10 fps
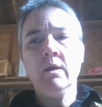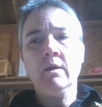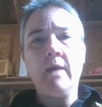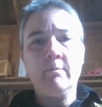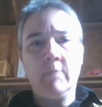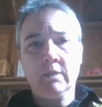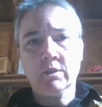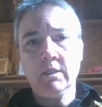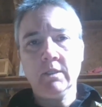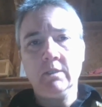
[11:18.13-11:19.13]
That
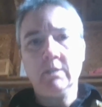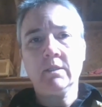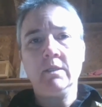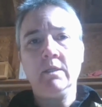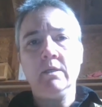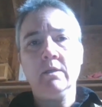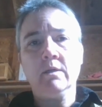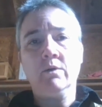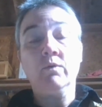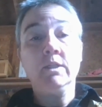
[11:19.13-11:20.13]
mantra is the
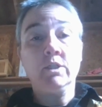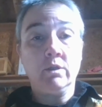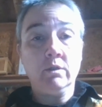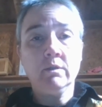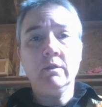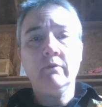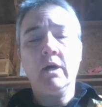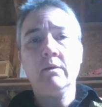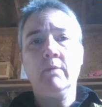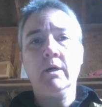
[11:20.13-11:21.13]
original
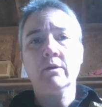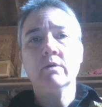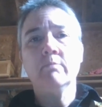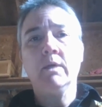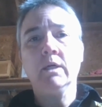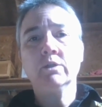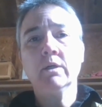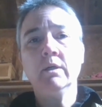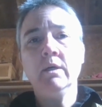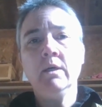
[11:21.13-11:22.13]
Divine Mother mantra.